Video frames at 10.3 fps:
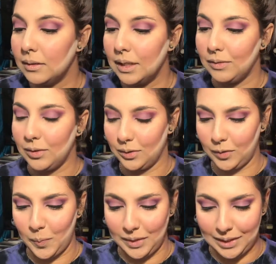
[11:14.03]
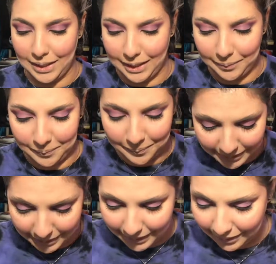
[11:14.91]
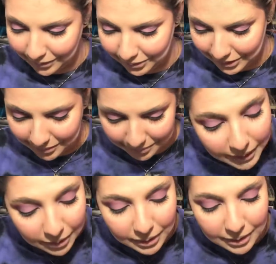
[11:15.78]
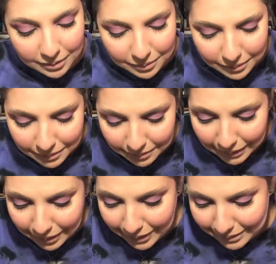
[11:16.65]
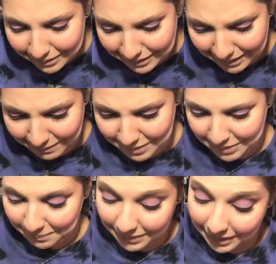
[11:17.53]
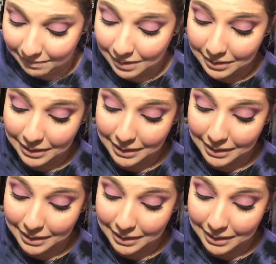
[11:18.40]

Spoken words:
It saves you so much time and energy. There he is. There he is. I found him. I found